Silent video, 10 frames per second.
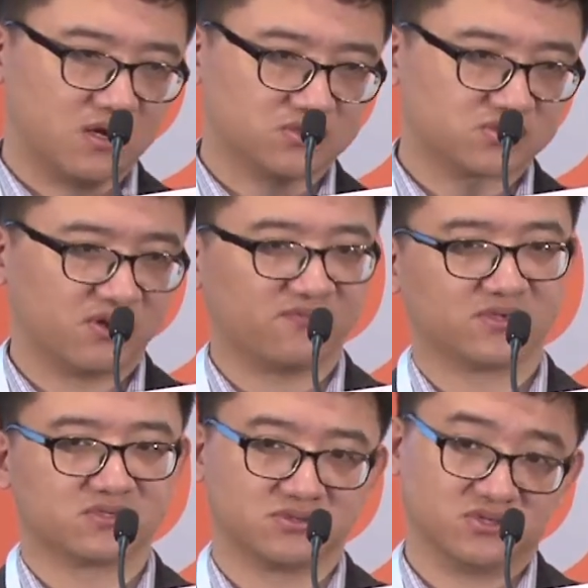
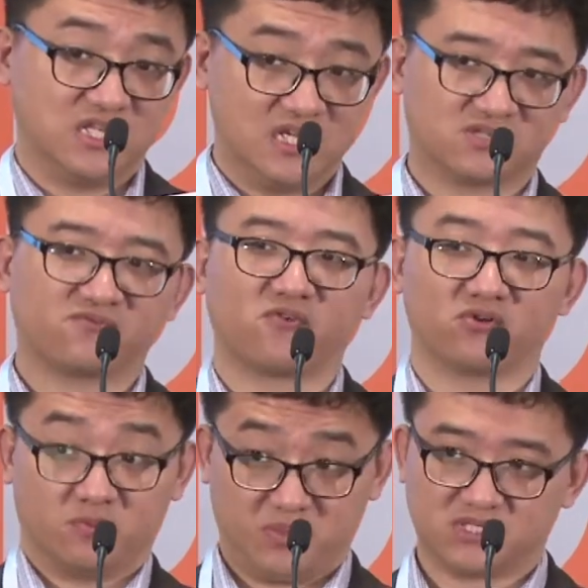servers you need for
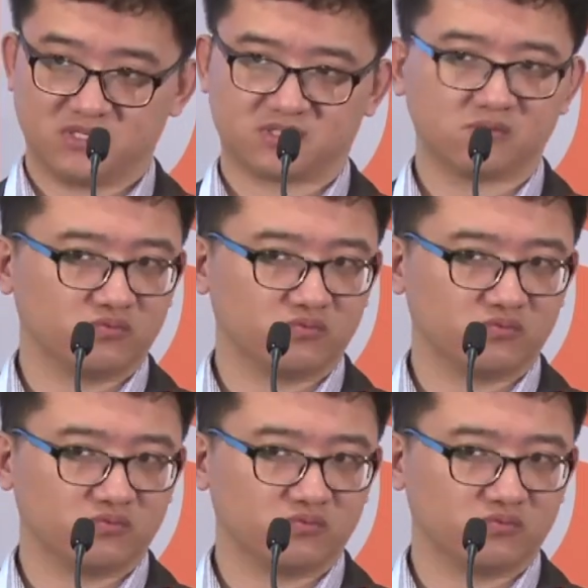your business